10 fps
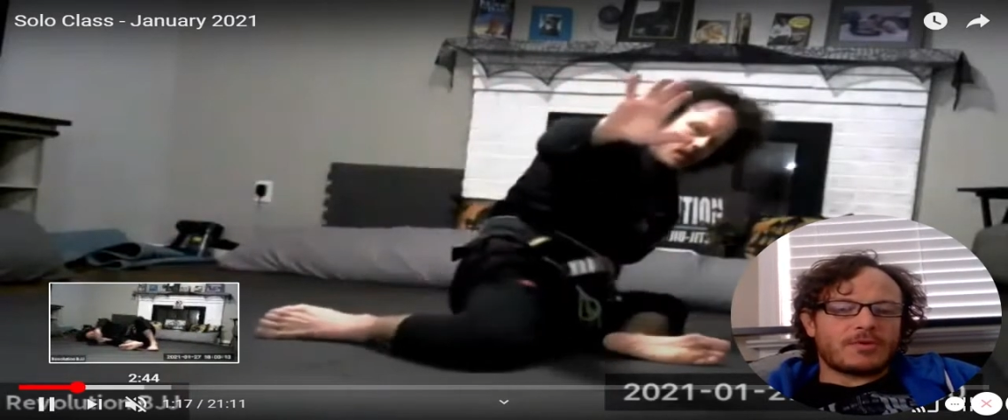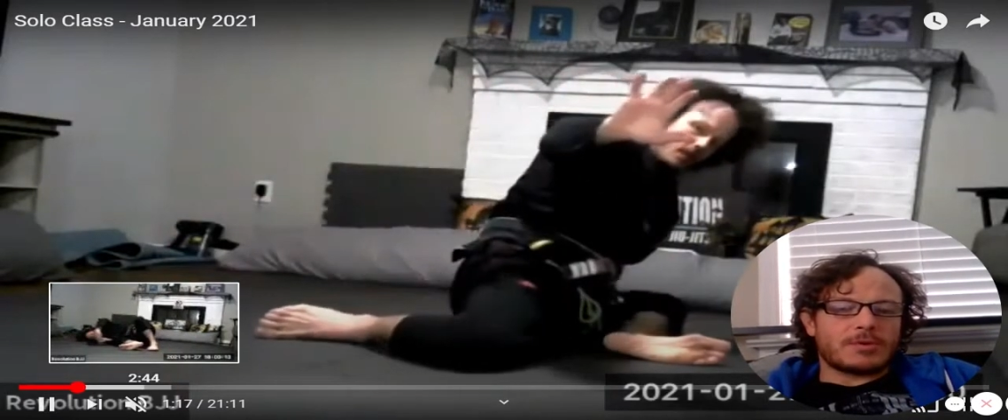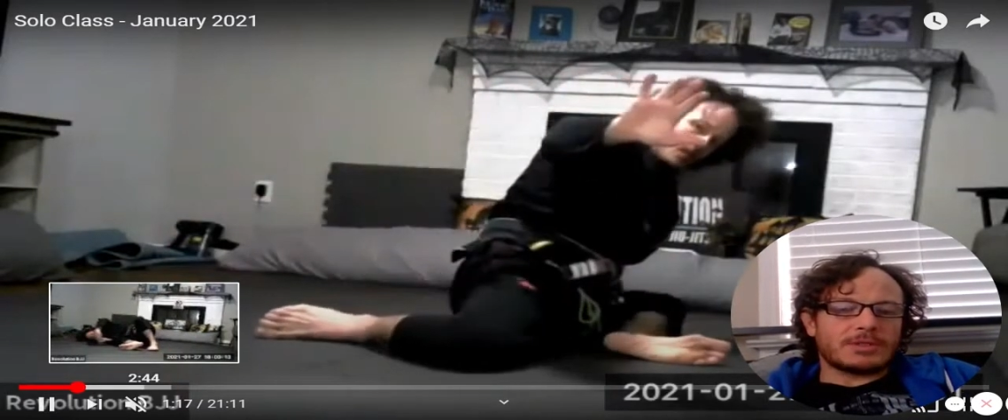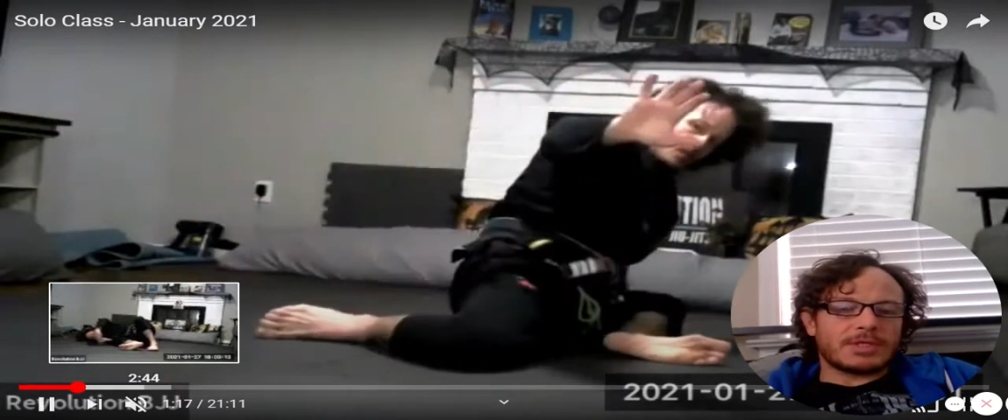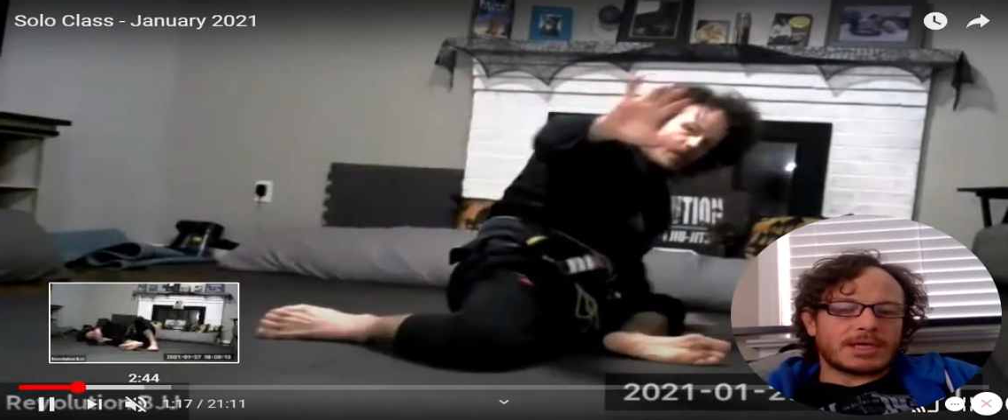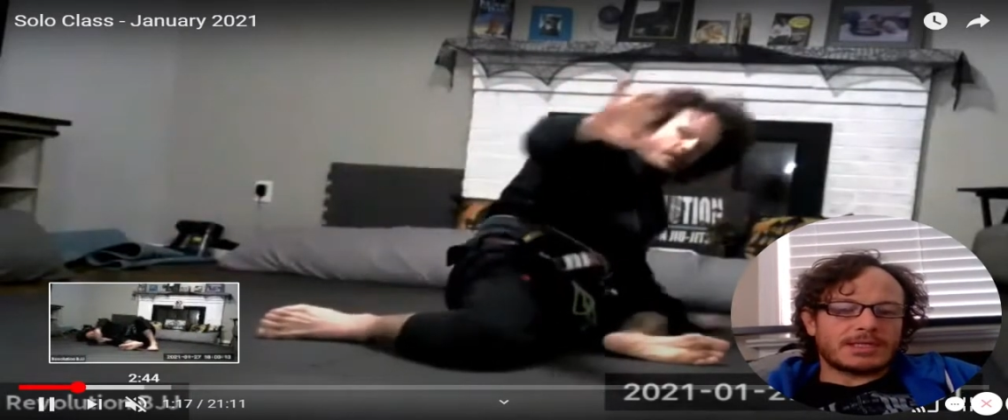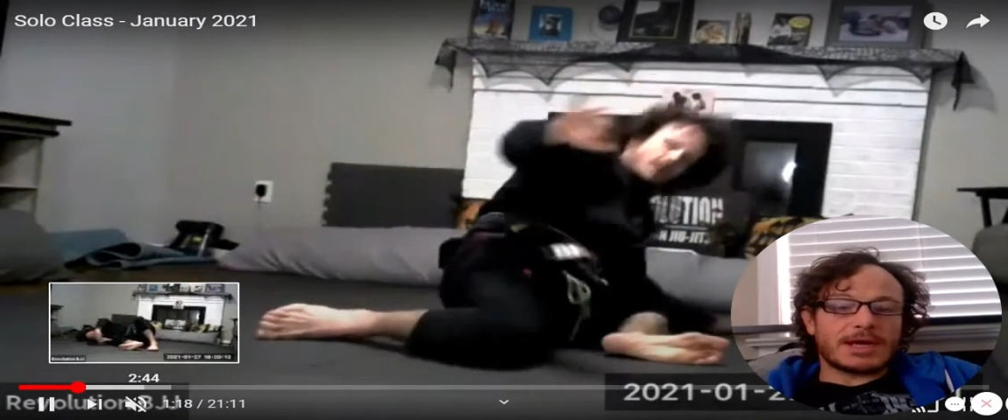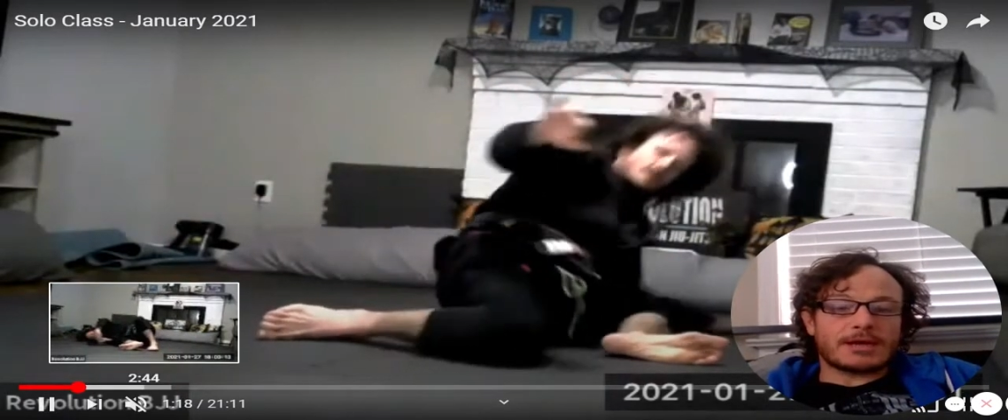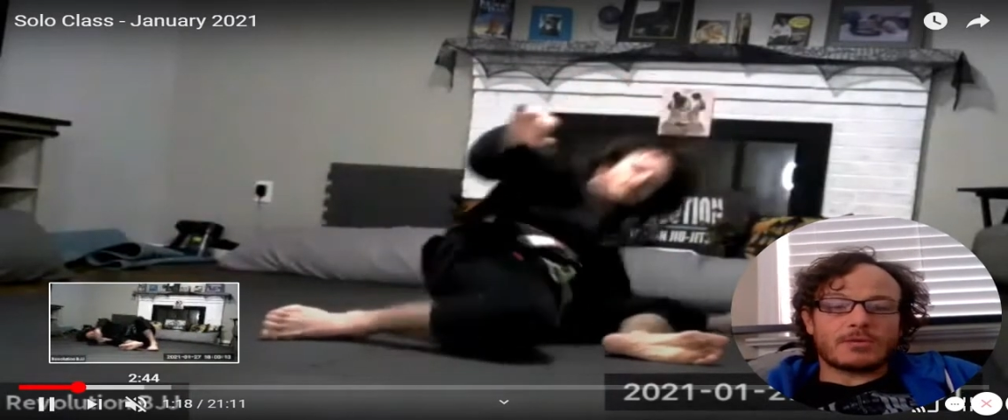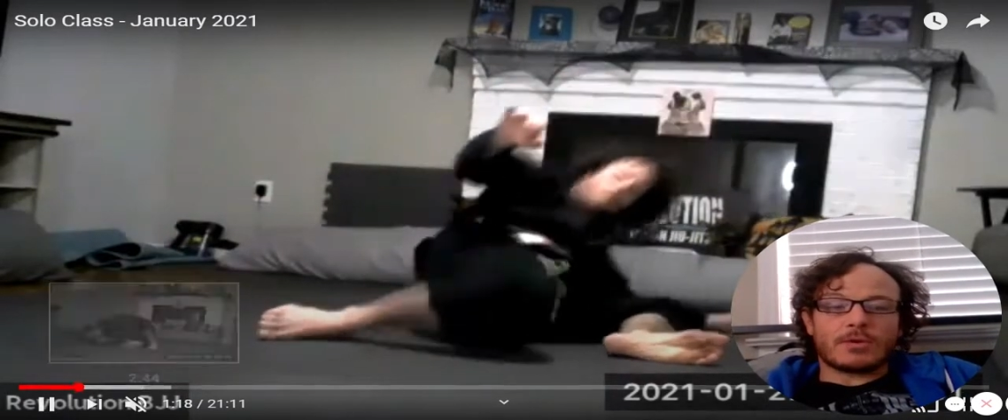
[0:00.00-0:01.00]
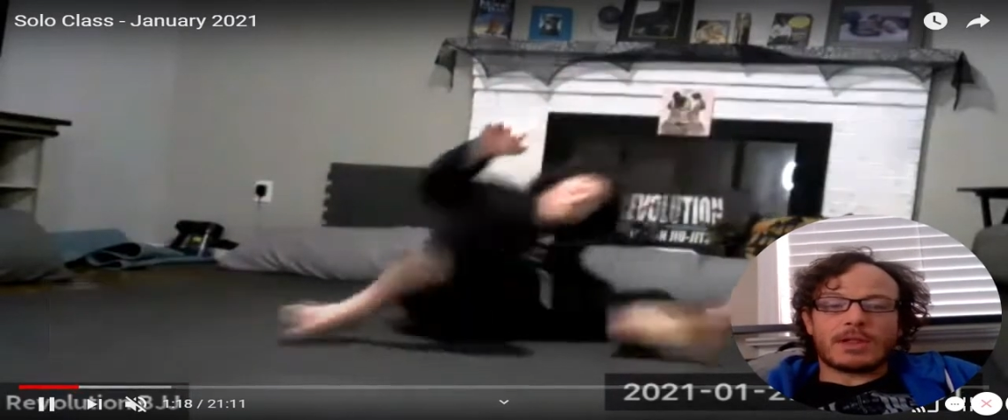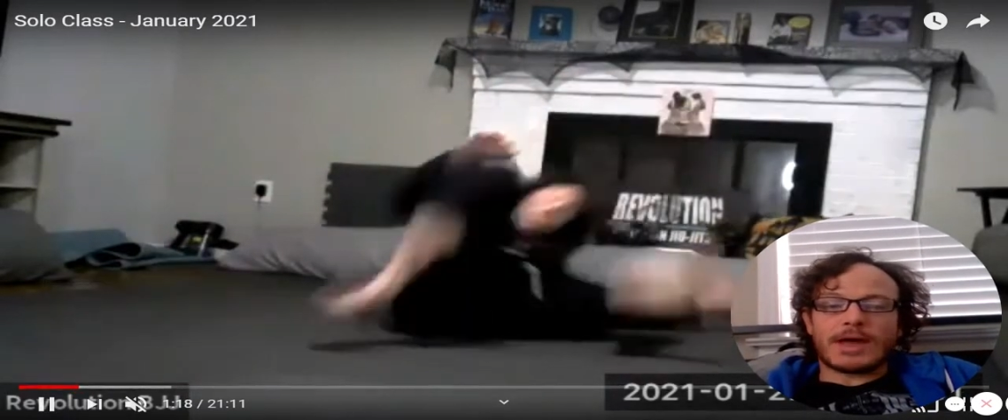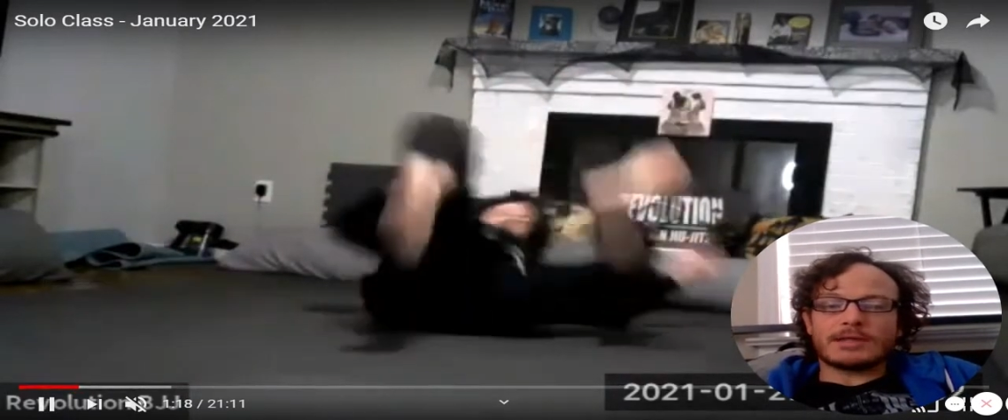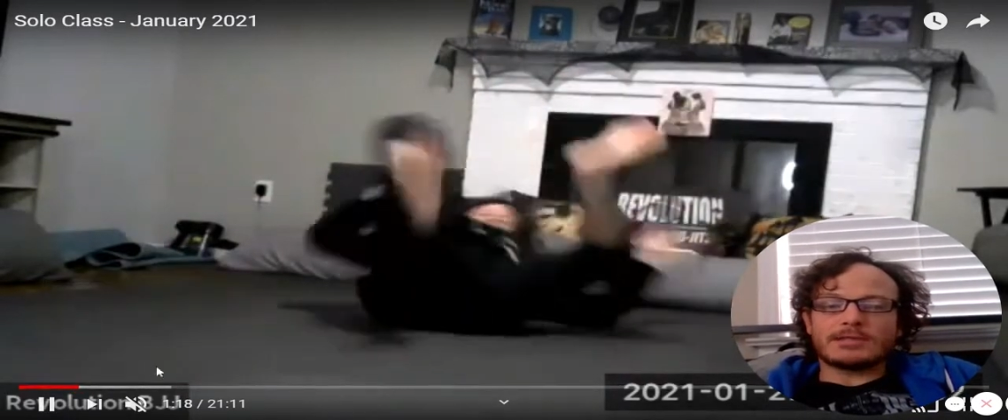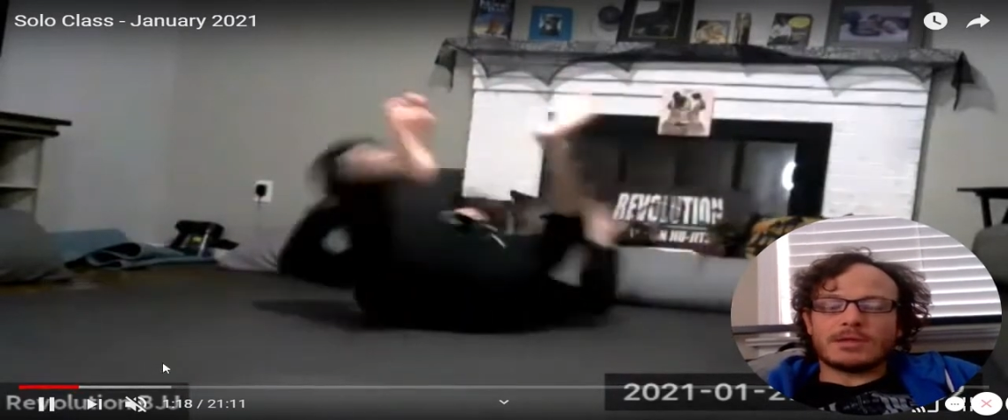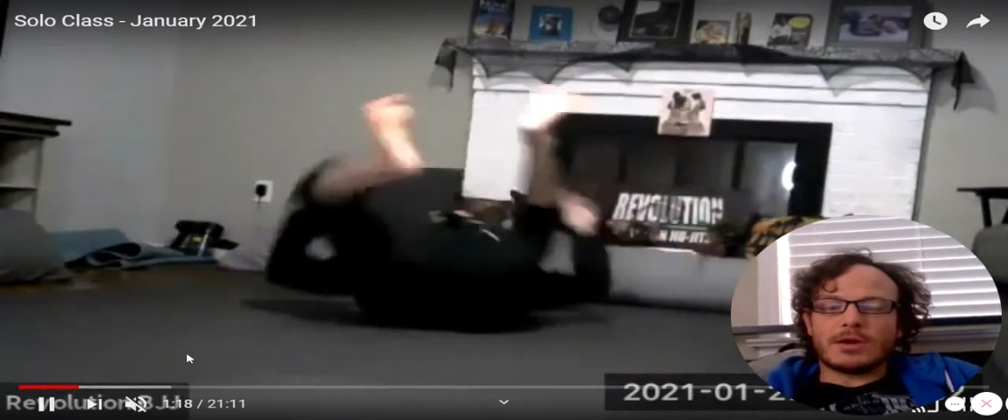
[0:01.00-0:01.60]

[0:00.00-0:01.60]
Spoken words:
foremost like a technical class,